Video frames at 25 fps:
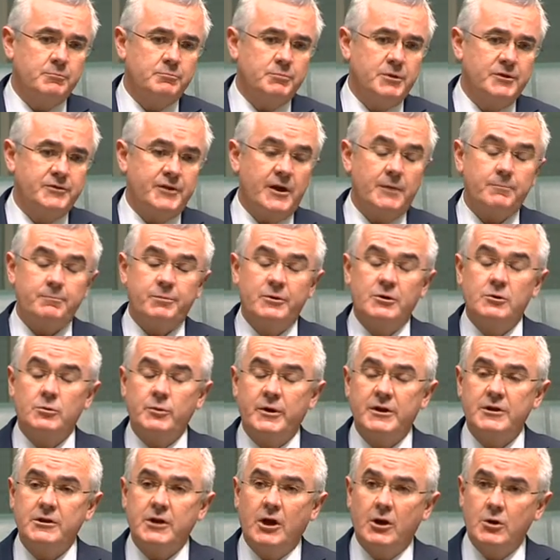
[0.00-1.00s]
But that bill
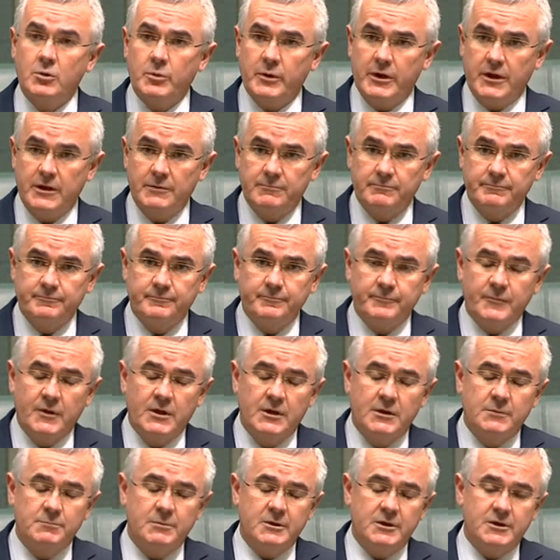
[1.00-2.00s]
went nowhere
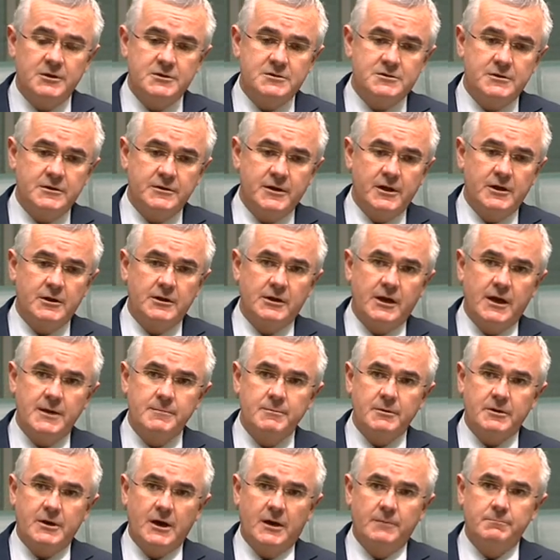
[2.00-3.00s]
because the then
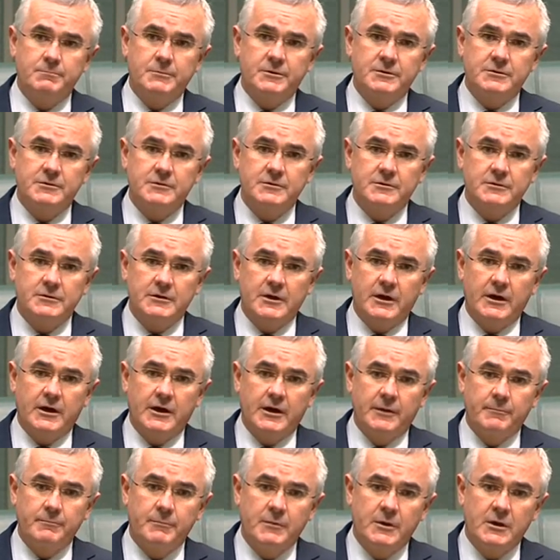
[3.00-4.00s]
Labor government
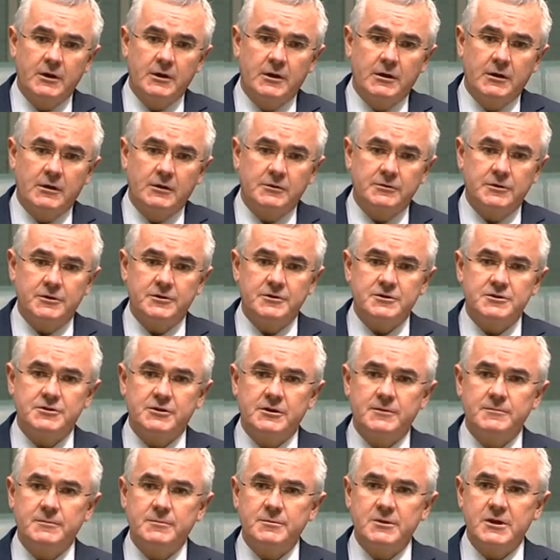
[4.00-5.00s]
didn't
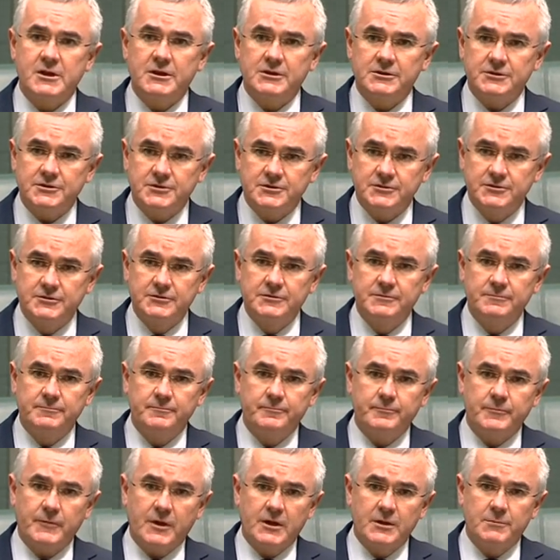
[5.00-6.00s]
seem to be
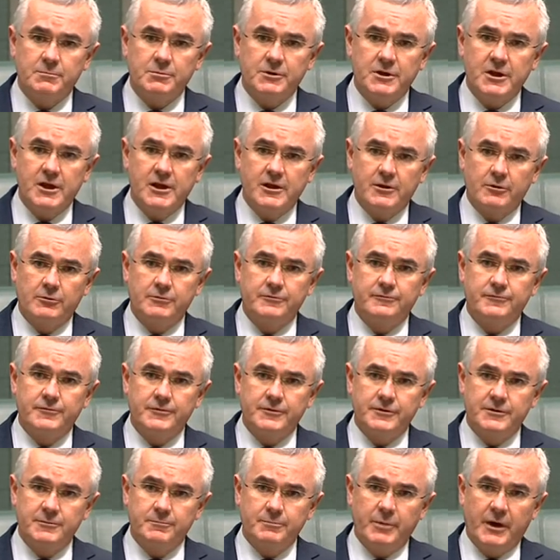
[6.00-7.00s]
interested in bringing it on
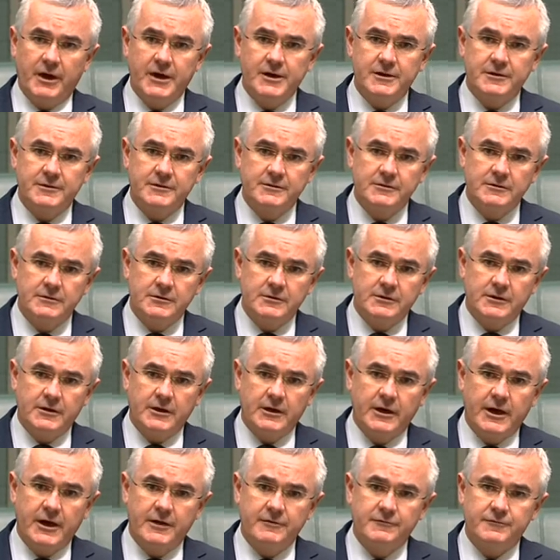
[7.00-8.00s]
for a debate
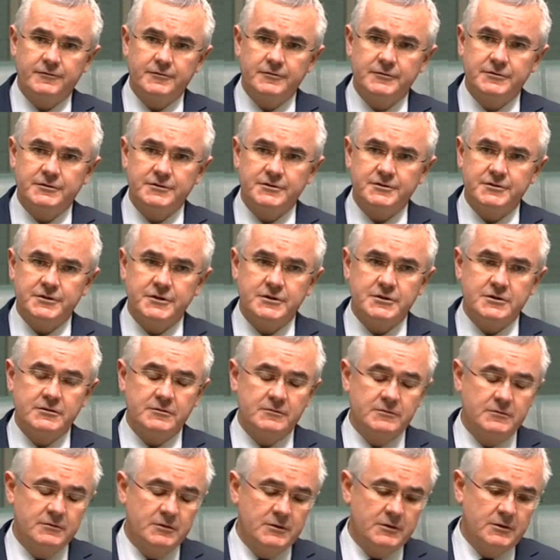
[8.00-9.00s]
and for a
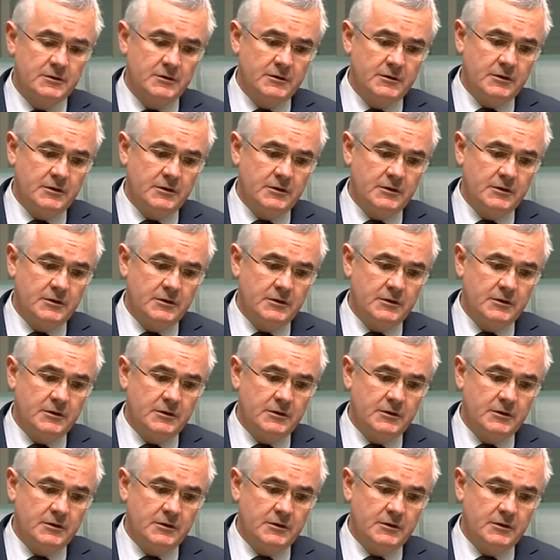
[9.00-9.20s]
decision.